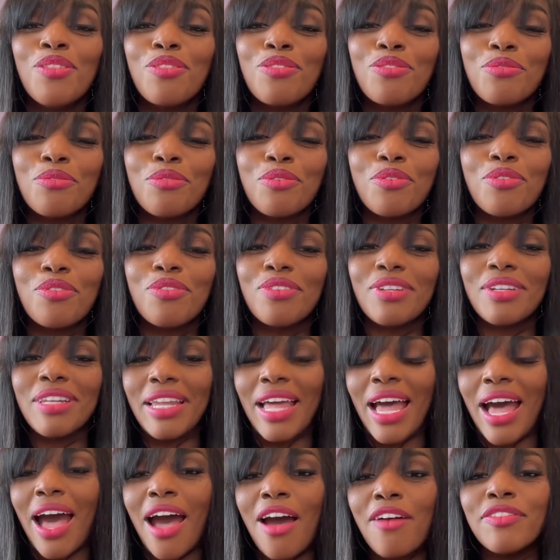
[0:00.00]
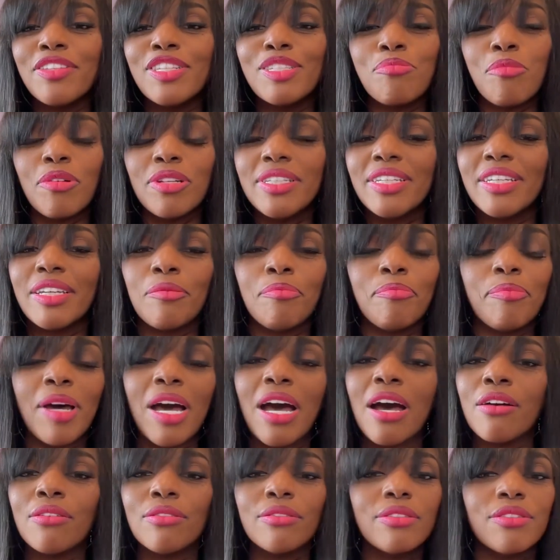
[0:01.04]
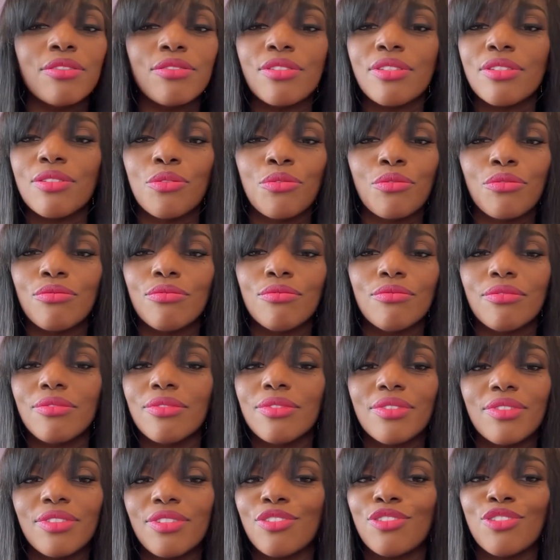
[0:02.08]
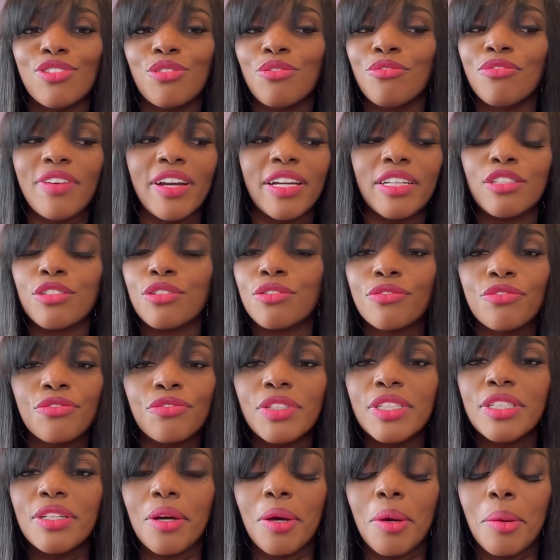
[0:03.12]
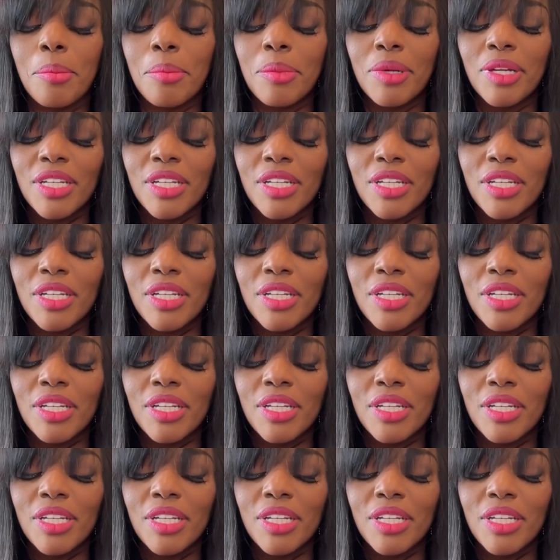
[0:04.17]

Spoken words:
to have this money compound, there's no financial freedom.